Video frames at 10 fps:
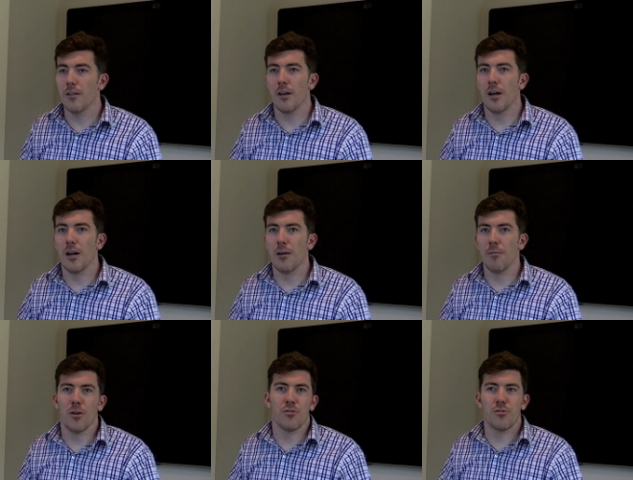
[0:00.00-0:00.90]
um,
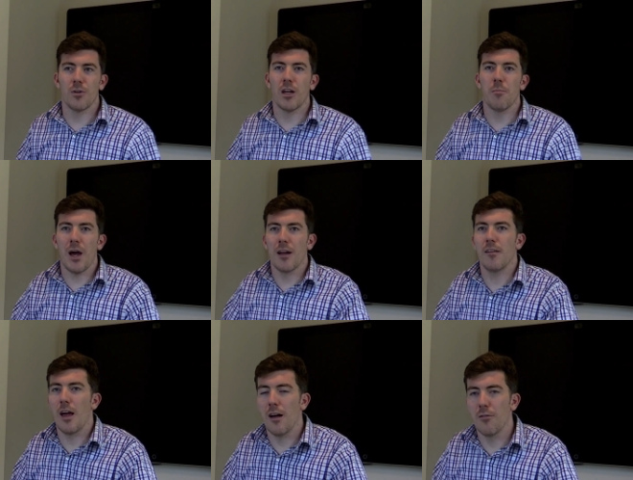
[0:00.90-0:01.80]
you know, shrink it back
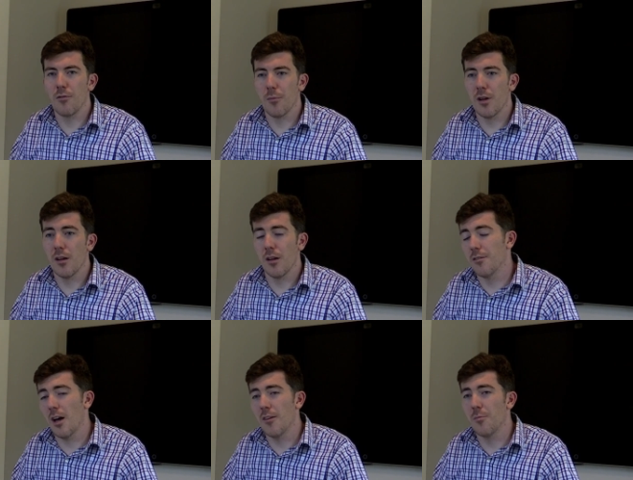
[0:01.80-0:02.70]
down from a, a
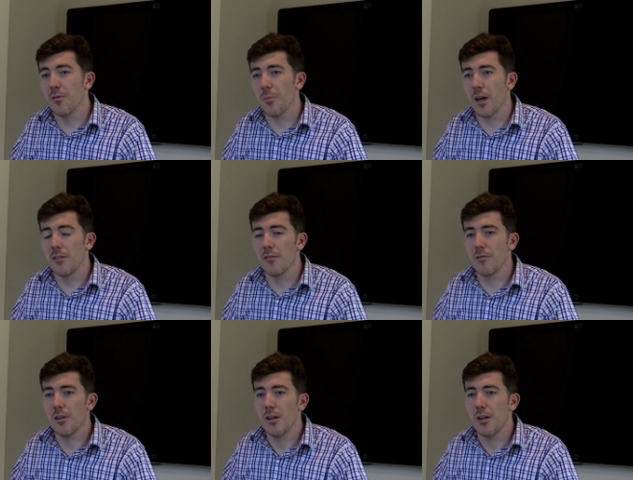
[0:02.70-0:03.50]
size perspective.